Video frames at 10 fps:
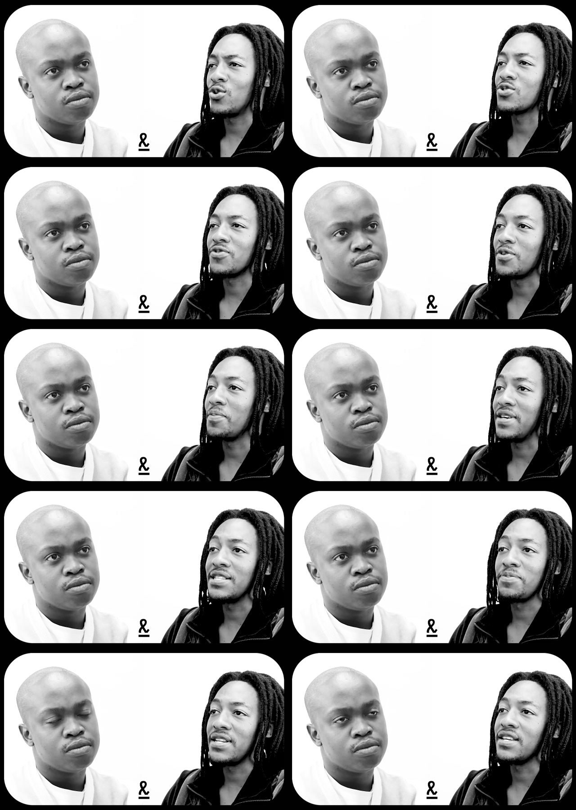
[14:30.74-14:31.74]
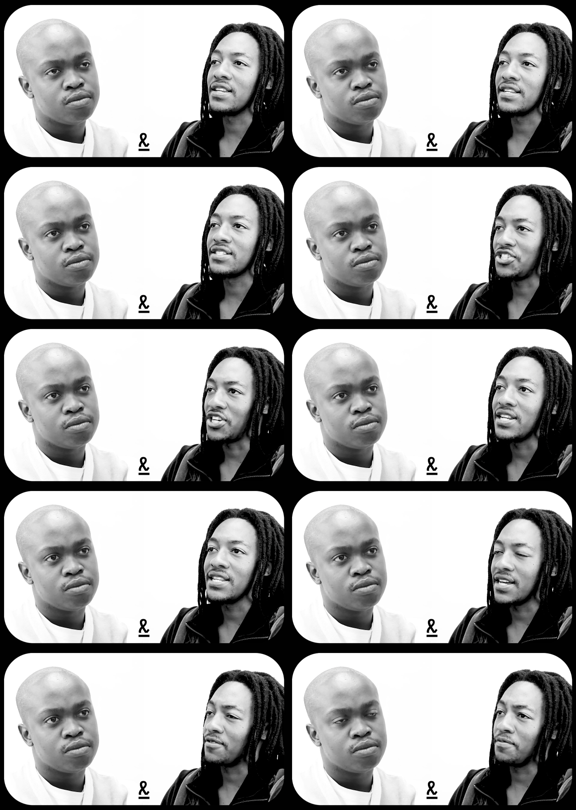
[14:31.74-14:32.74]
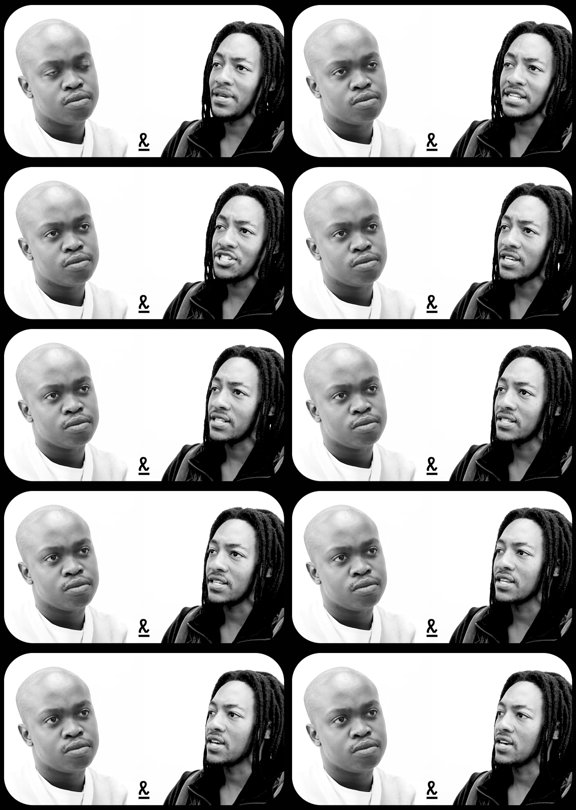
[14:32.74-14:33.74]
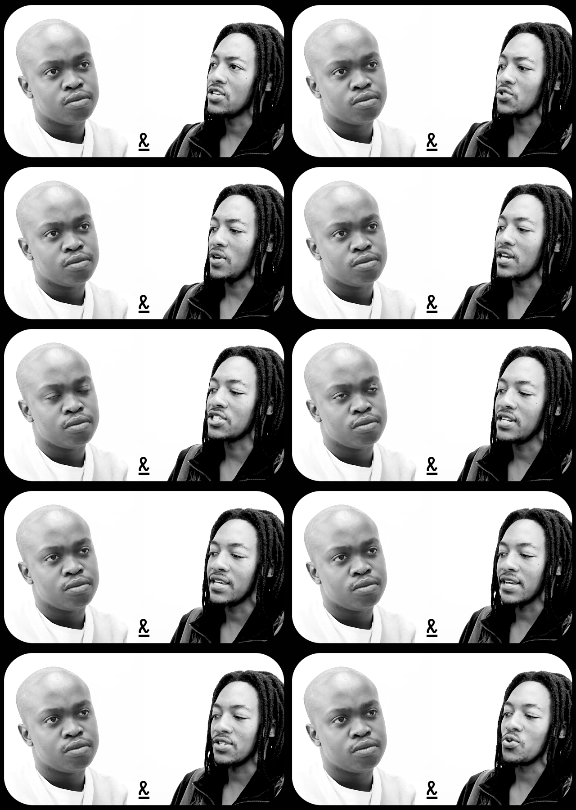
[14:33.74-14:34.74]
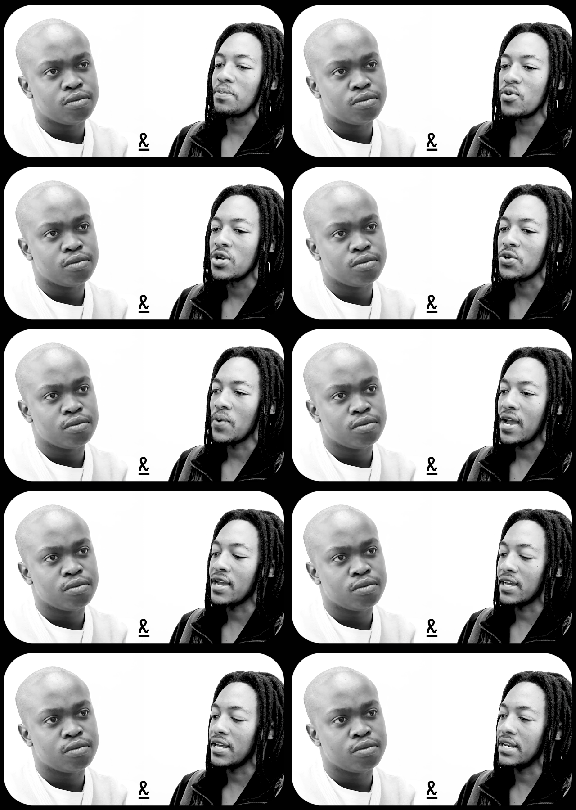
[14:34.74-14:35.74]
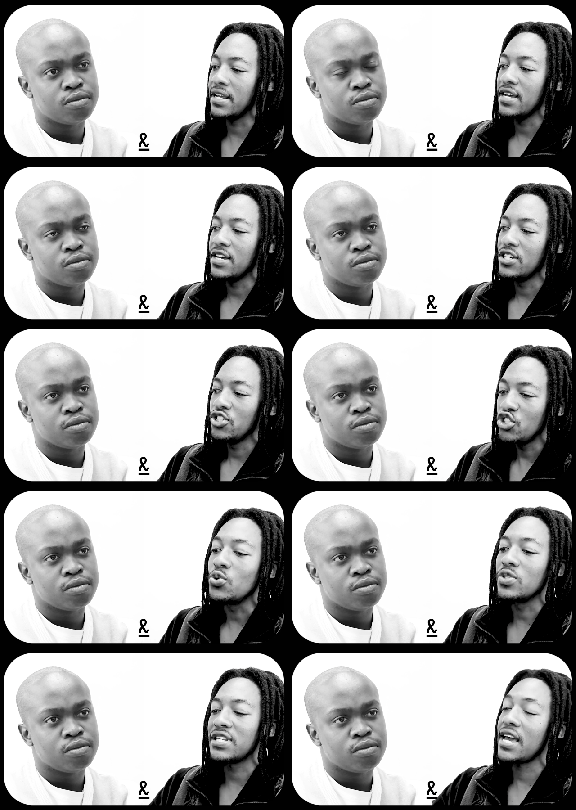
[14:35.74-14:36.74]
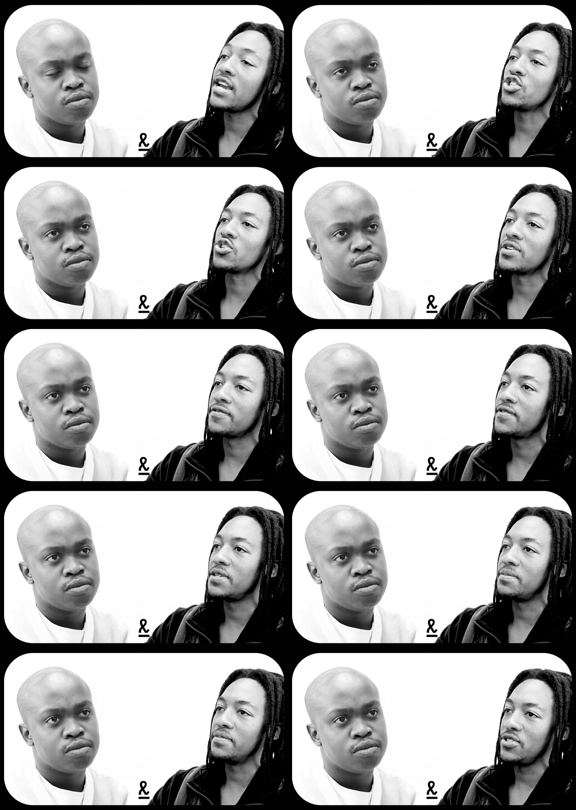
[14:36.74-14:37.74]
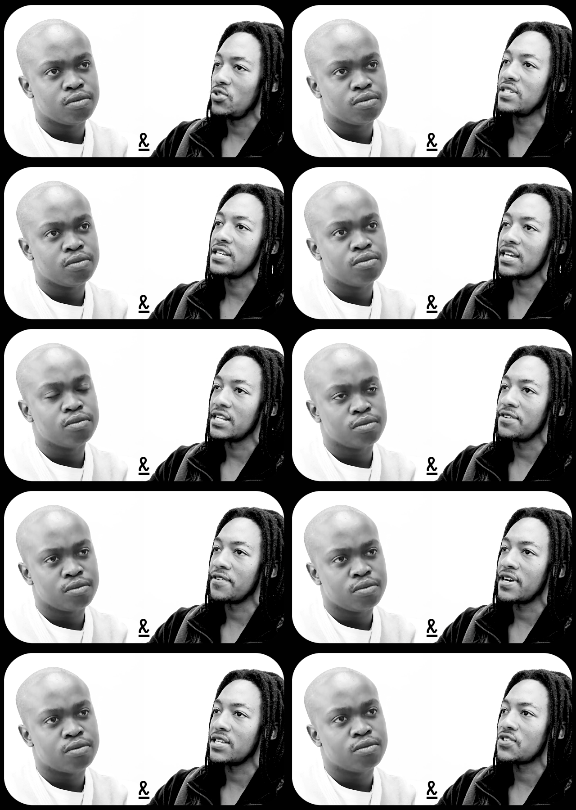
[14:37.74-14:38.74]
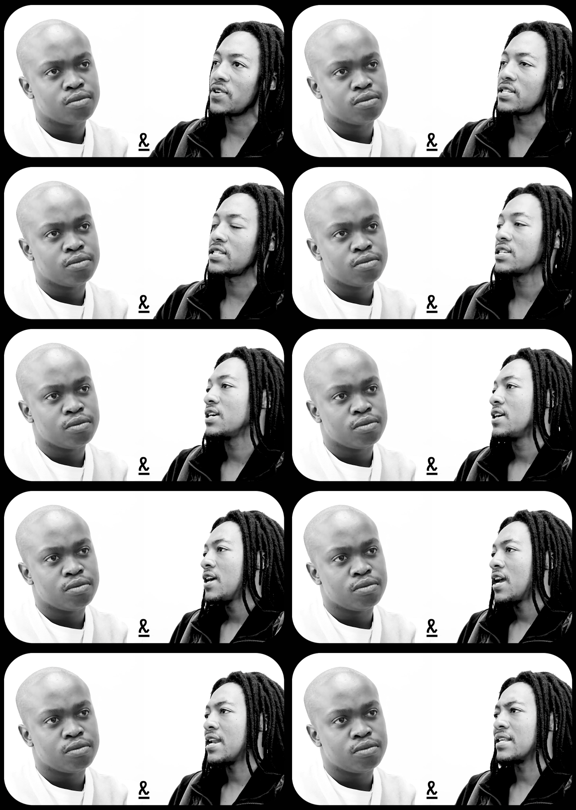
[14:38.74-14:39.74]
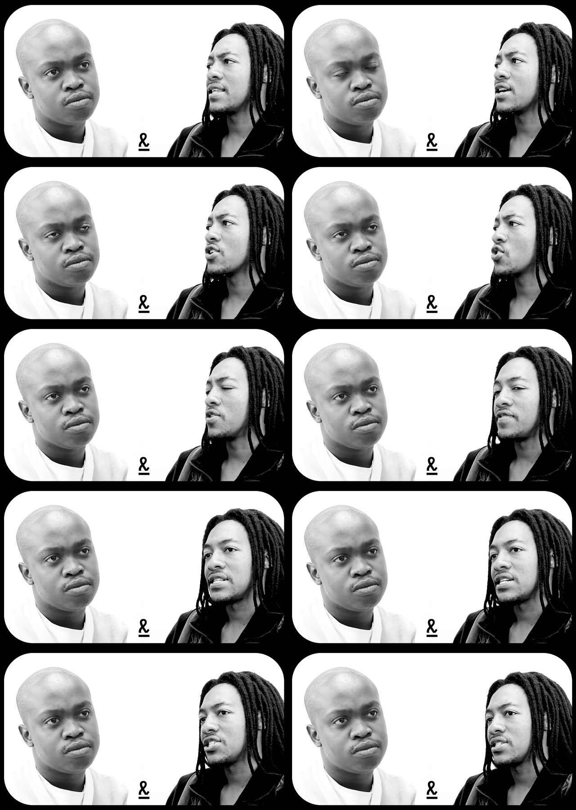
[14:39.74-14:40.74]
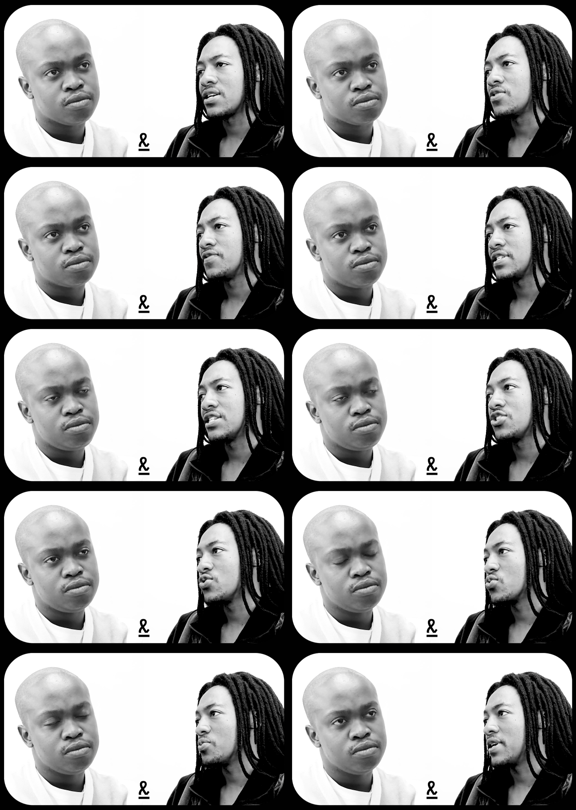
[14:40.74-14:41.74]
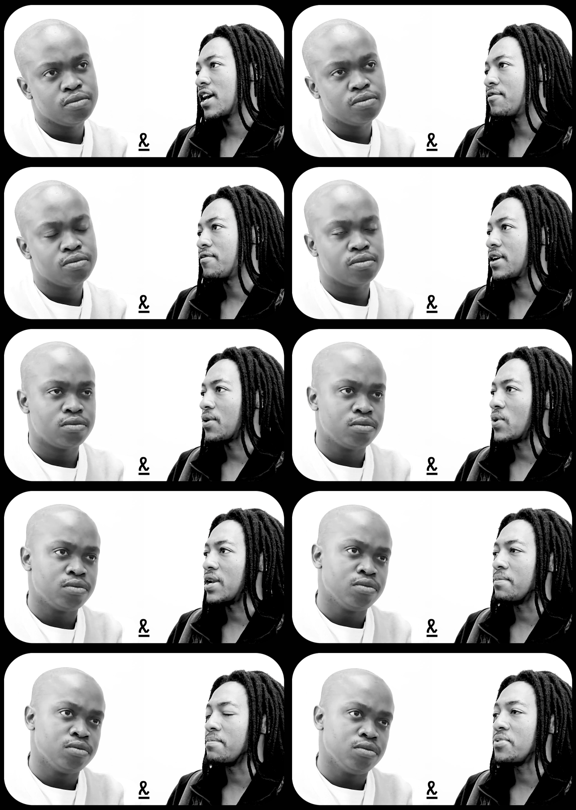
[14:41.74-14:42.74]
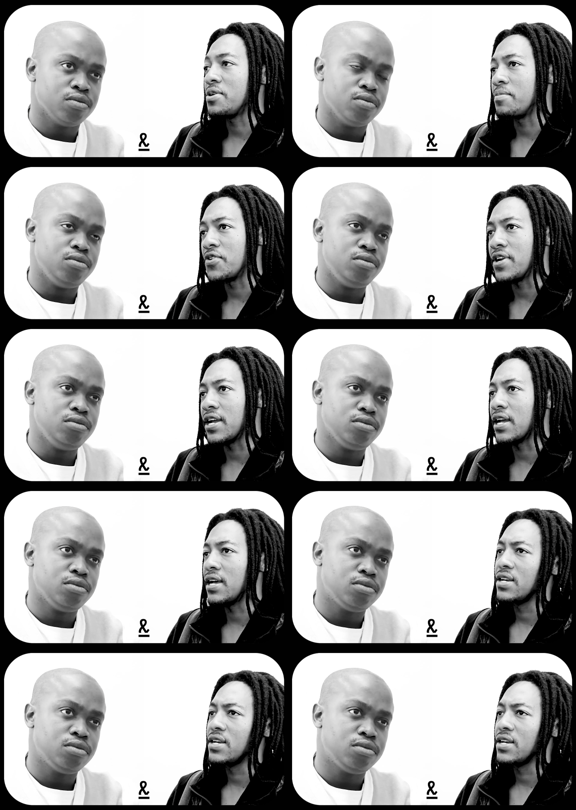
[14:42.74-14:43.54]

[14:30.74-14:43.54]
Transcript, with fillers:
Speaker 1: also for me it's been a journey that I've been chasing to actually get to a point where I can shoot a short film using a device, right? And I think conversation, the conversations we'll be having when I'm premiering,